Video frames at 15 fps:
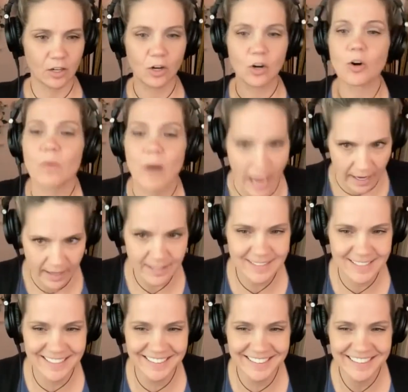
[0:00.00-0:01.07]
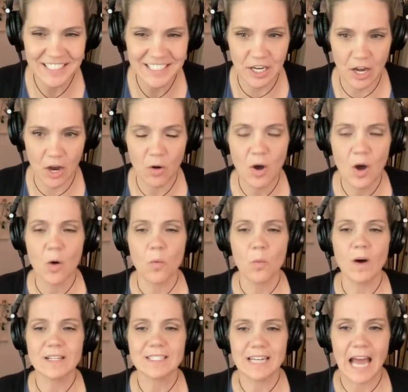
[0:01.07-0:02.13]
correct, you know,
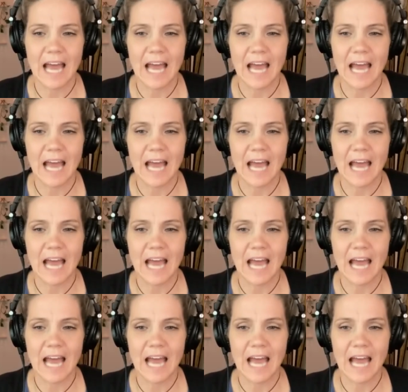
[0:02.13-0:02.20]
wasn't